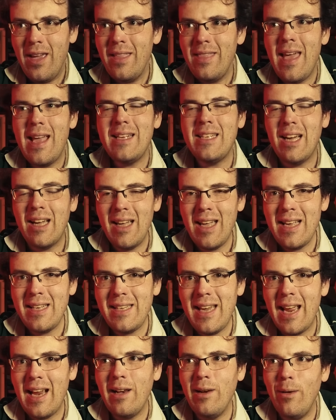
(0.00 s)
Their tire
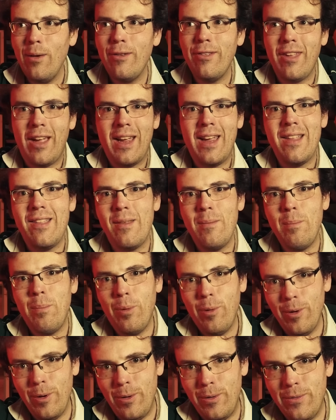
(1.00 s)
deg looks like it's
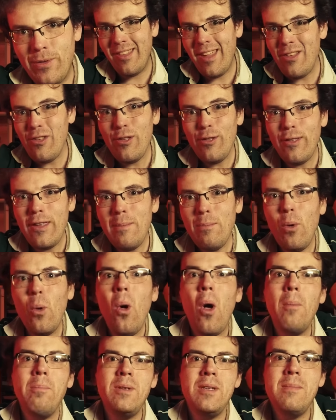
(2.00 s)
improved. They just seem
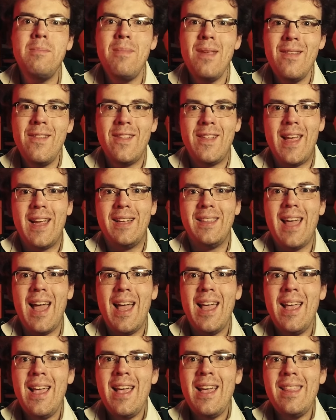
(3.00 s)
more optimistic that
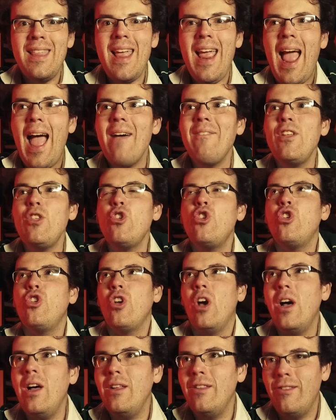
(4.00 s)
they have a
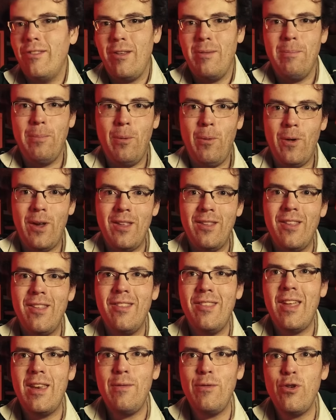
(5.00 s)
chance at points
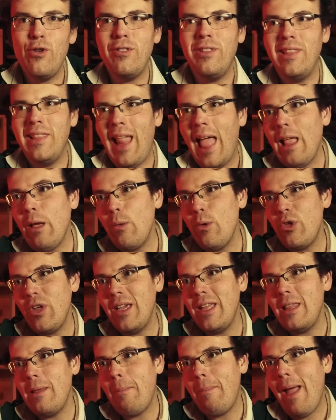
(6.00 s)
instead of just languishing
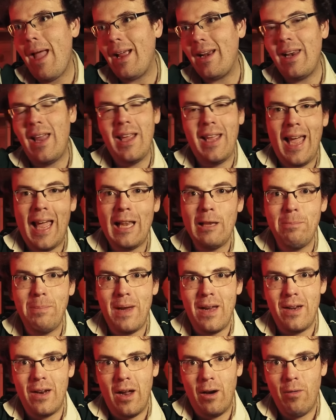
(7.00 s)
at the back like
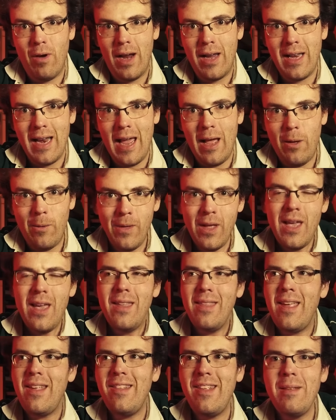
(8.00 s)
Alpine are right now.
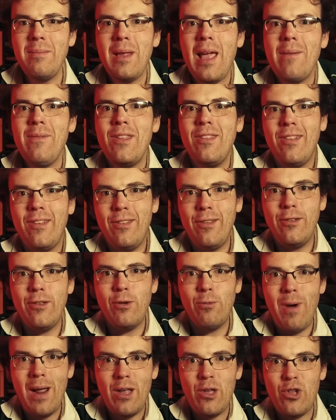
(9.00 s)
They seem to have a sense of
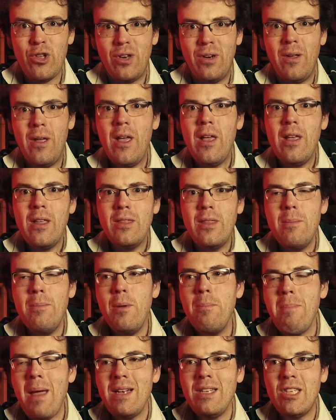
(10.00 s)
direction. The
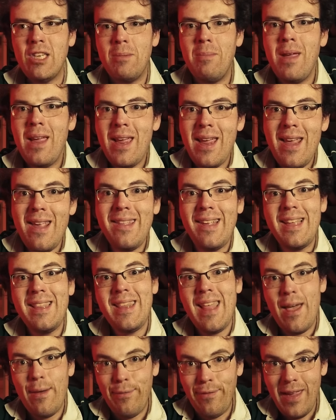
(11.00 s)
momentum is in
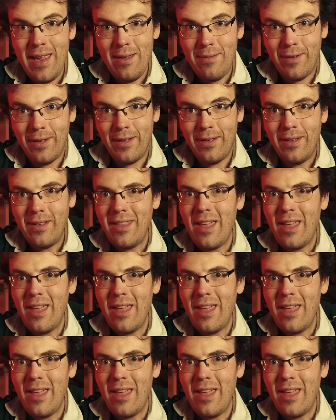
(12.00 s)
their favor.